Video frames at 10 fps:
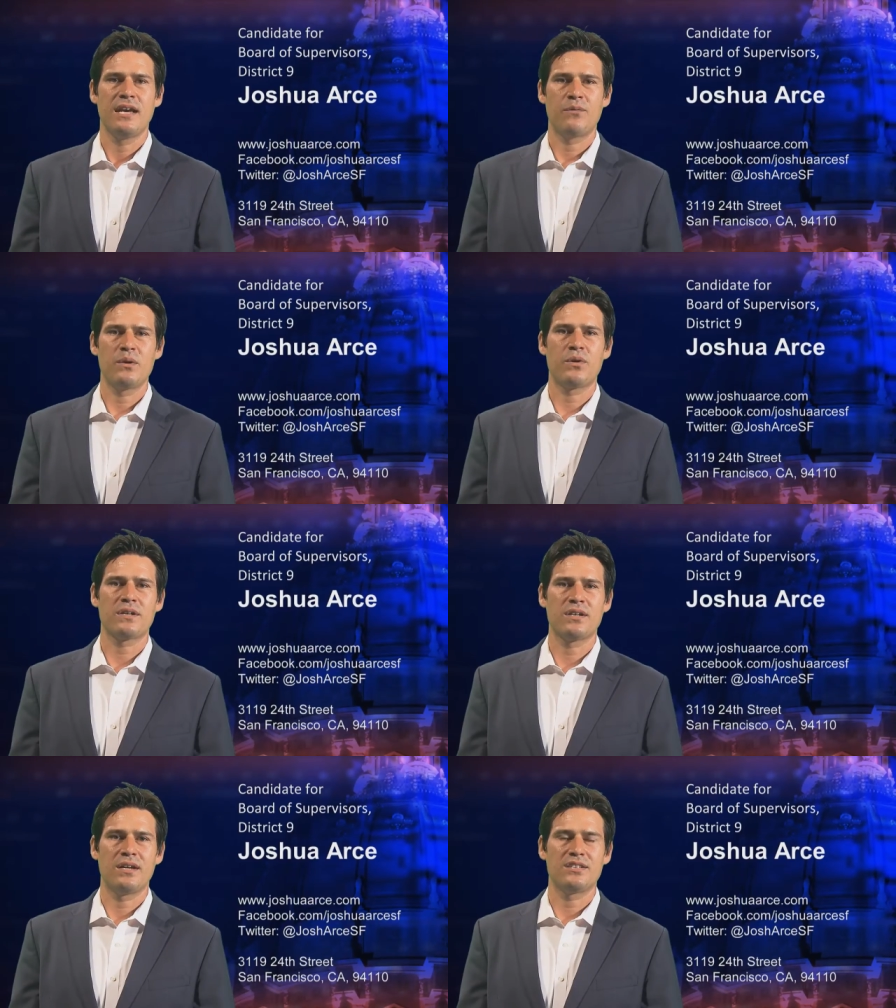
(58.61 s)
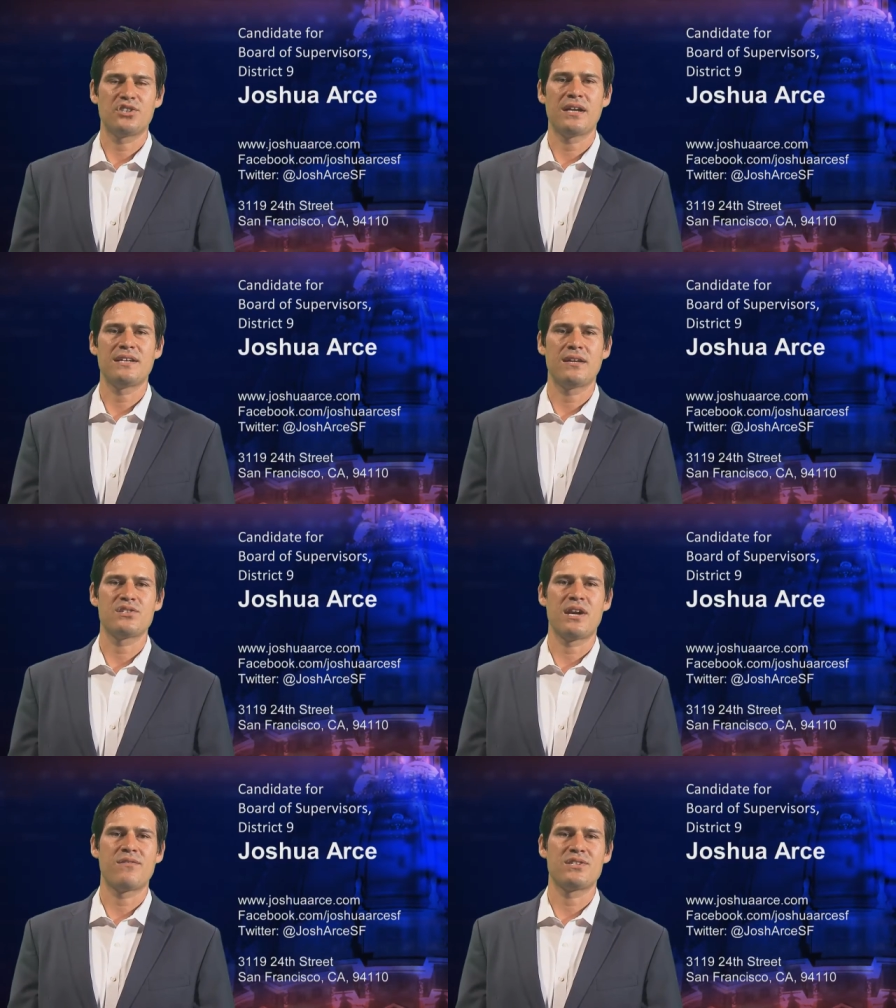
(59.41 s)
and we worked to shut down
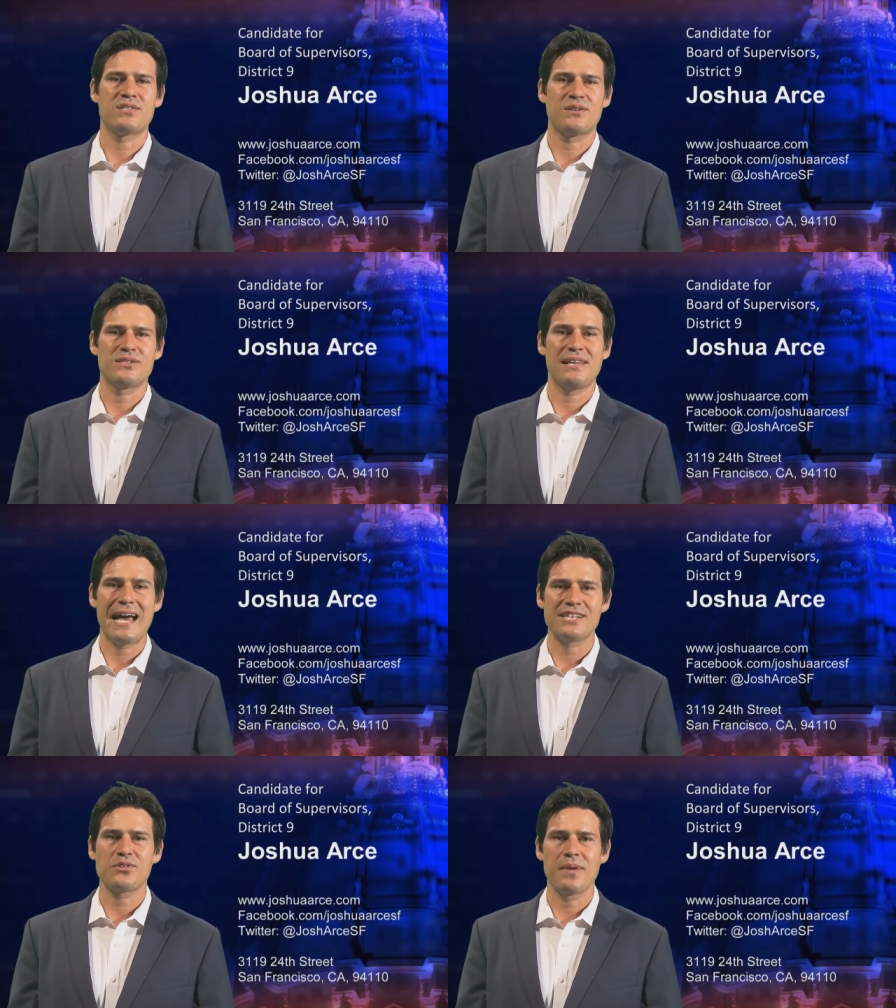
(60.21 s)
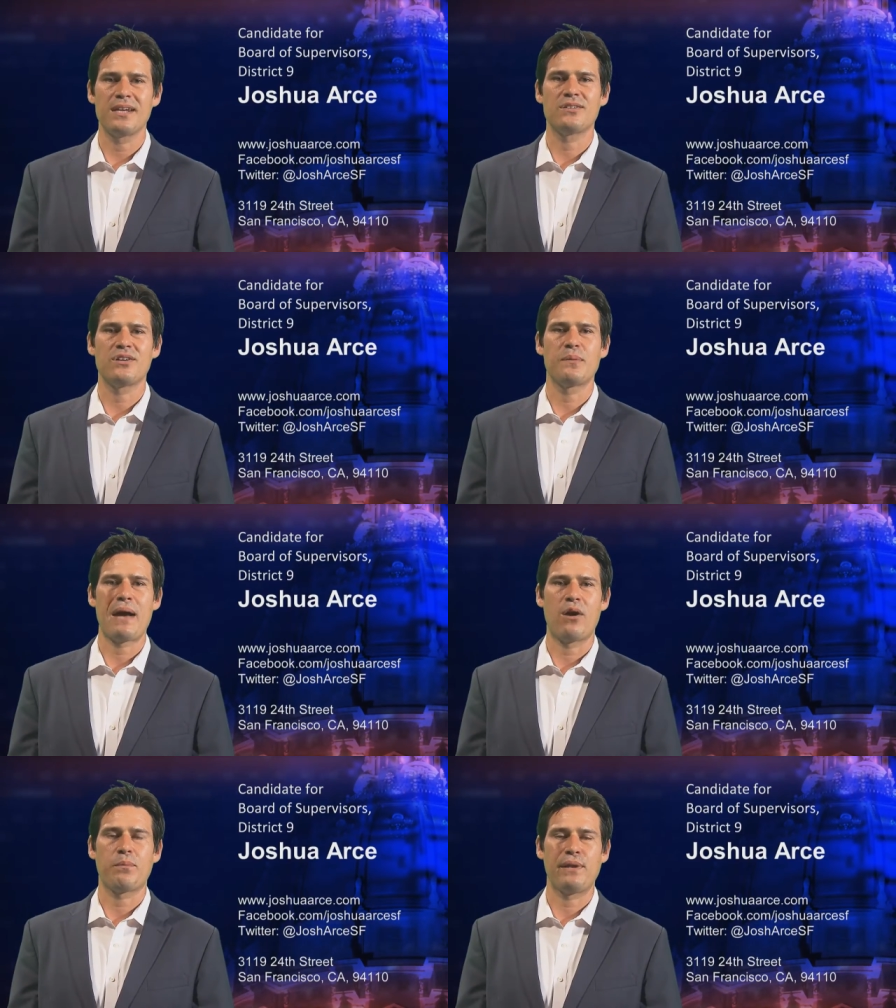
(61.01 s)
San Francisco's last remaining dirty
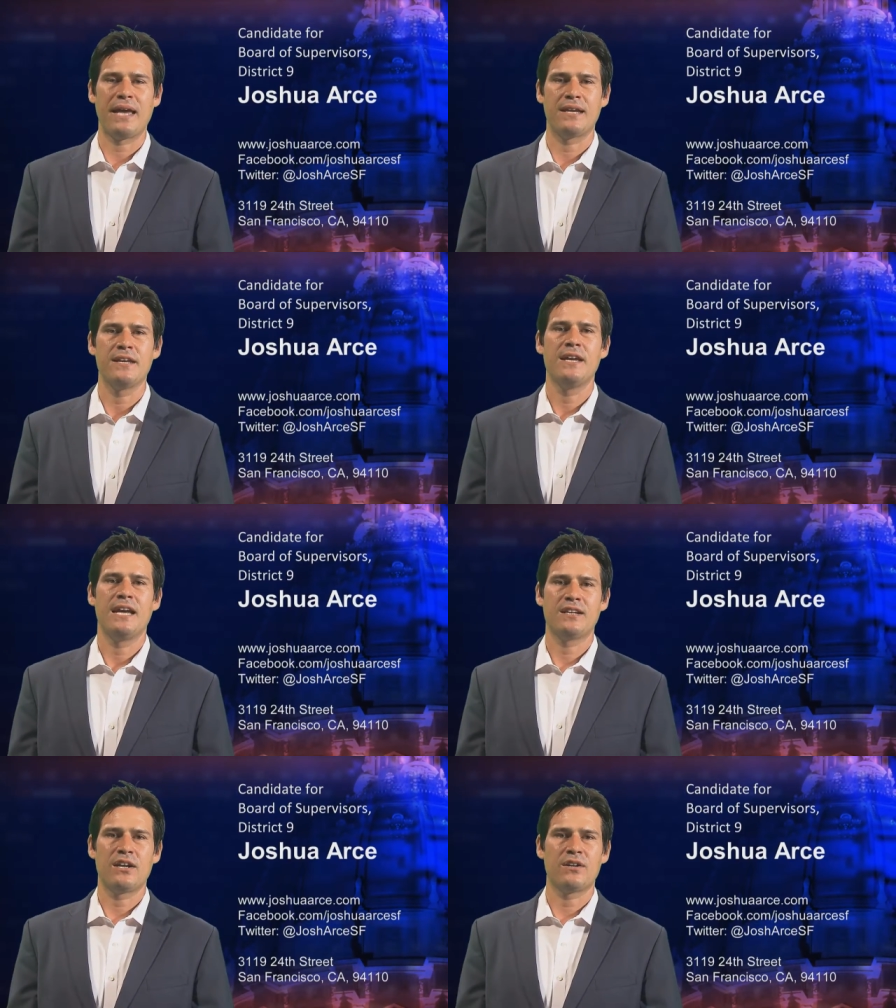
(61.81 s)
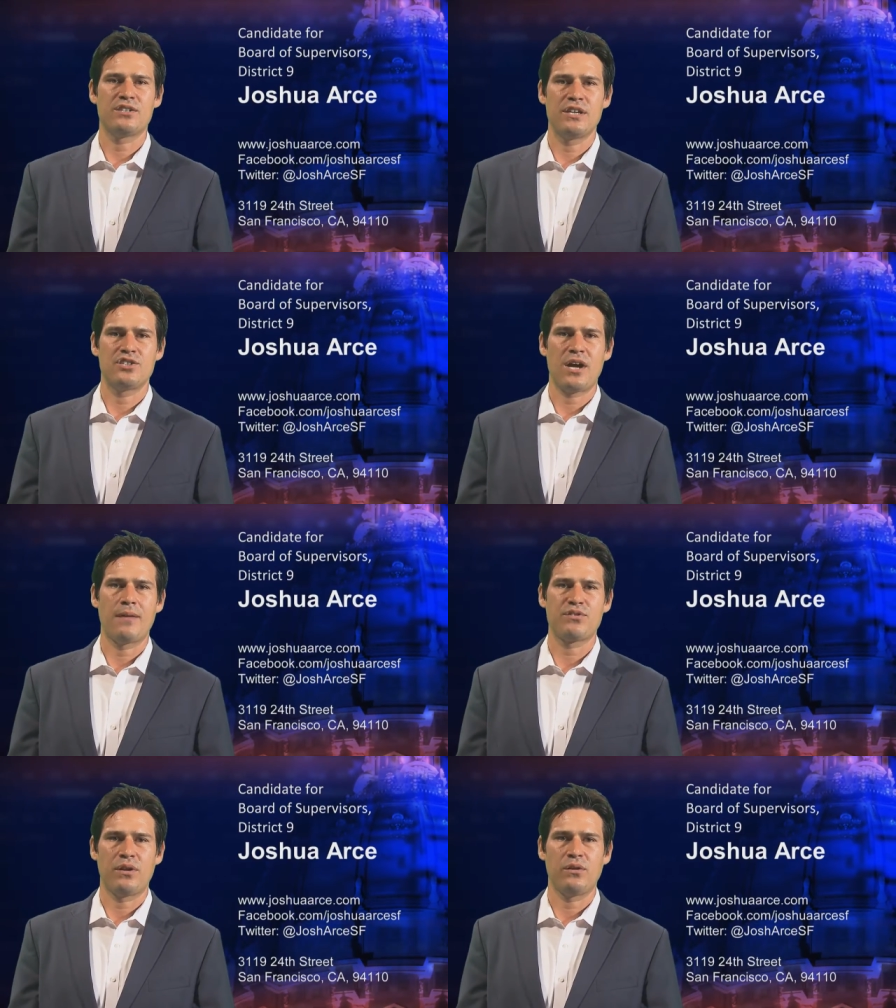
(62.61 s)
power plant and guarantee
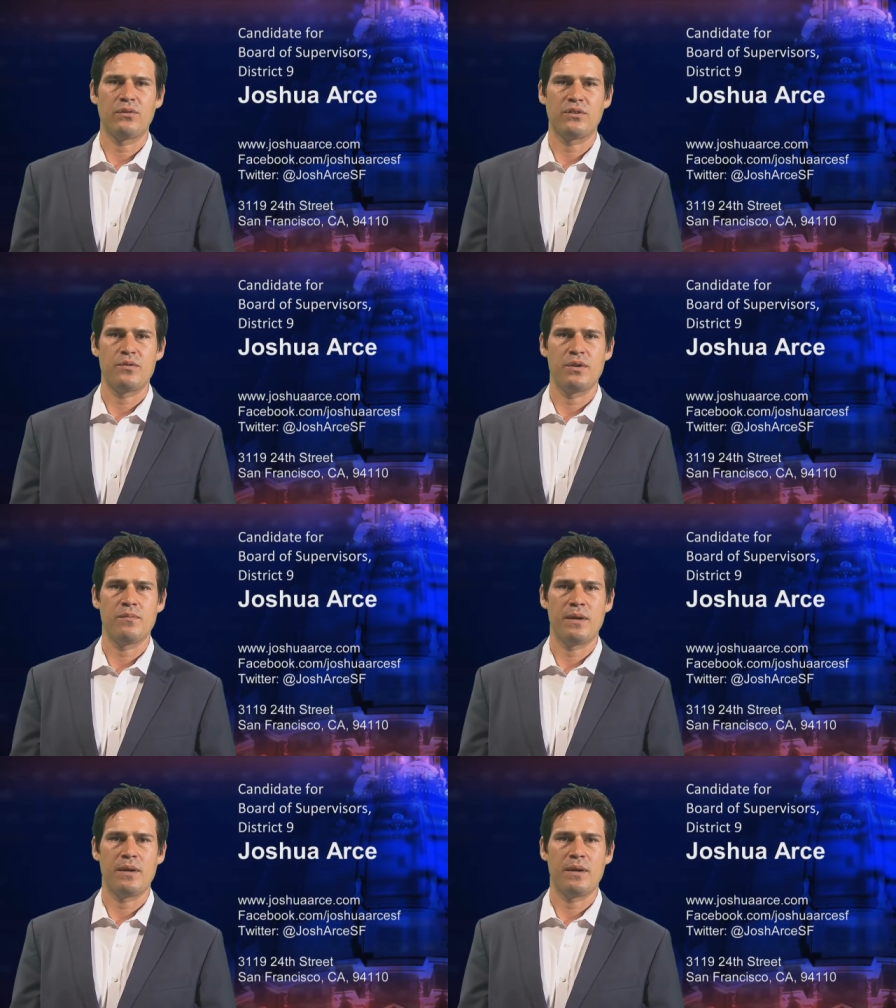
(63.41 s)
jobs for our local community